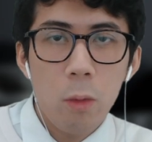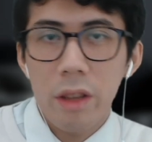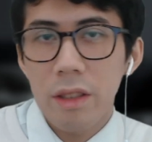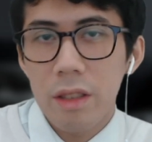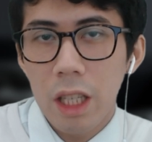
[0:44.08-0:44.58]

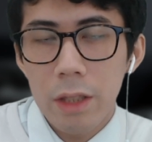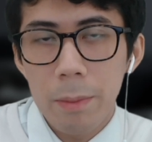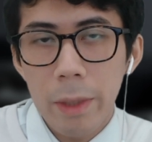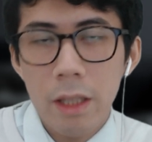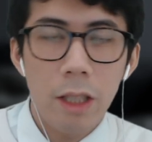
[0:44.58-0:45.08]
what this
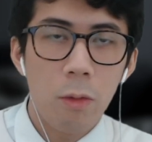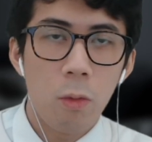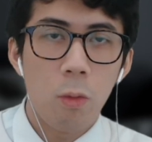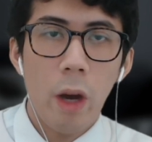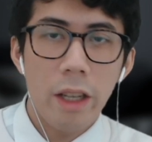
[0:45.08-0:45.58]
service means
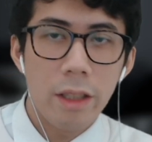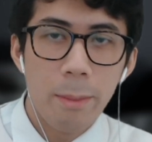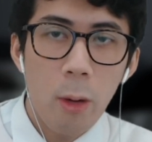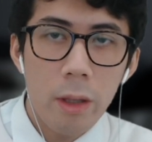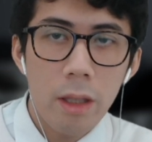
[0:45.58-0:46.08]
and why it's
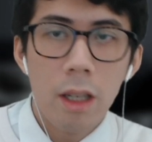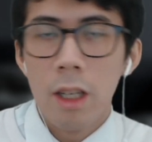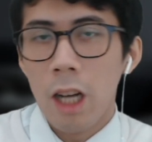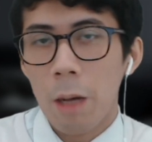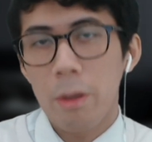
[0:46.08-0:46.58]
important,
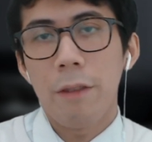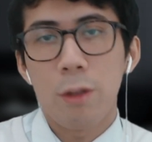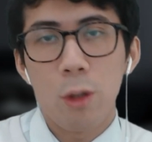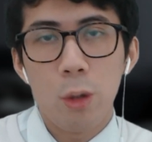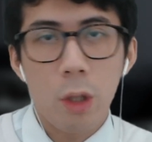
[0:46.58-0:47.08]
I'm going to have
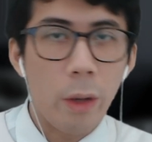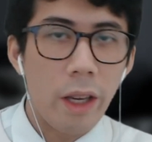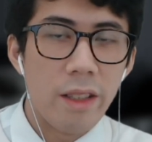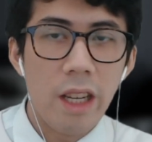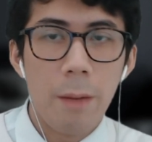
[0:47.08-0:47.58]
to use a
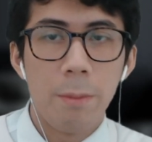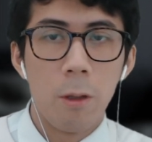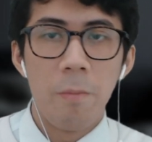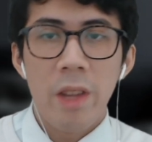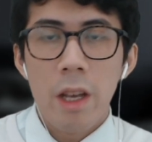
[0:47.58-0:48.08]
quick example.